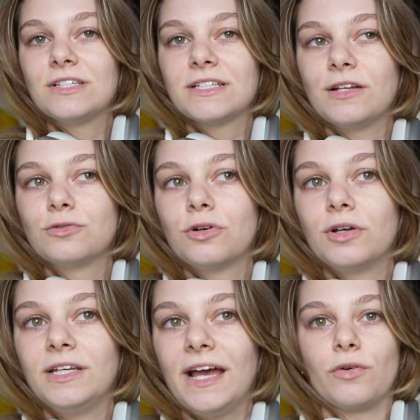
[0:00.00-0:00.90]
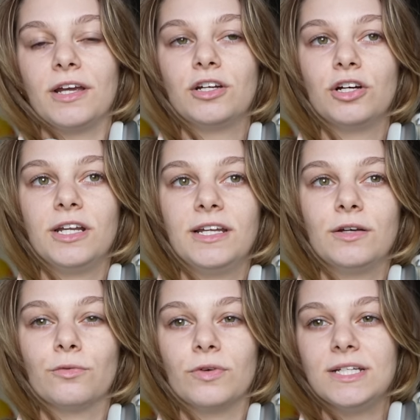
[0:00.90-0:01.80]
a schedule yet, so I
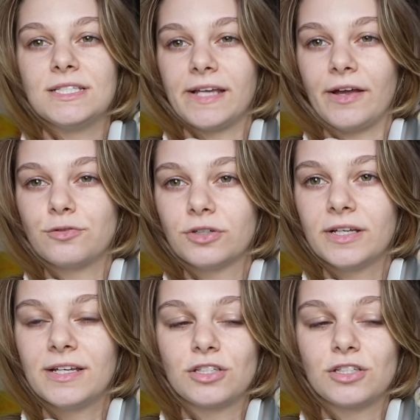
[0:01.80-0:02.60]
couldn't reschedule it.